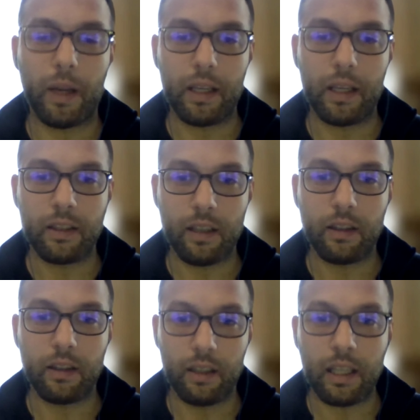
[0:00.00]
but
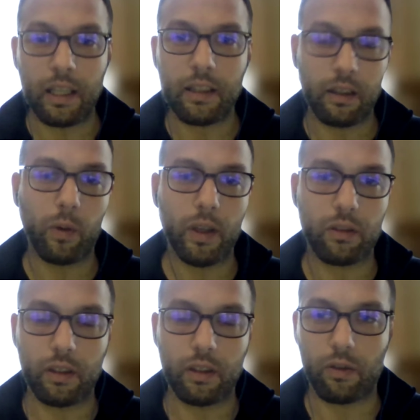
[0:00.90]
indeed the needs and the
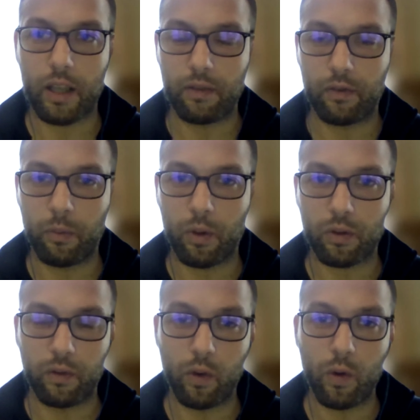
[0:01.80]
question is arising from
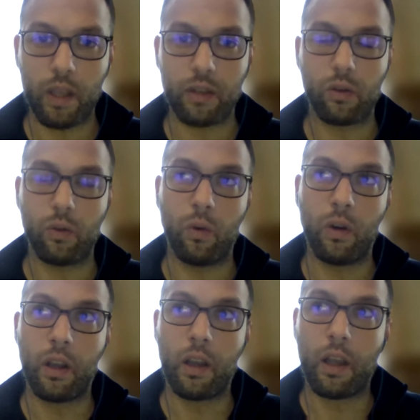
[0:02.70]
most of you is to
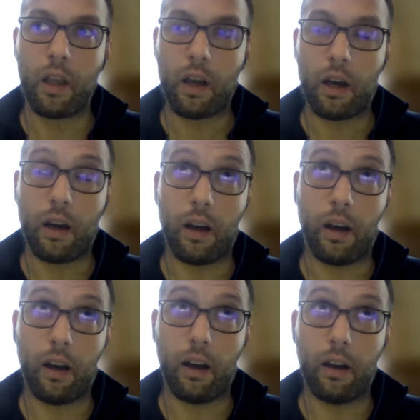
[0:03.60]

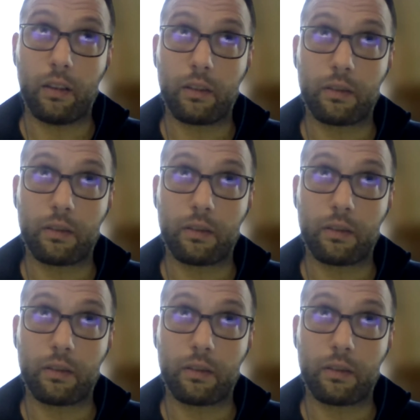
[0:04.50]
have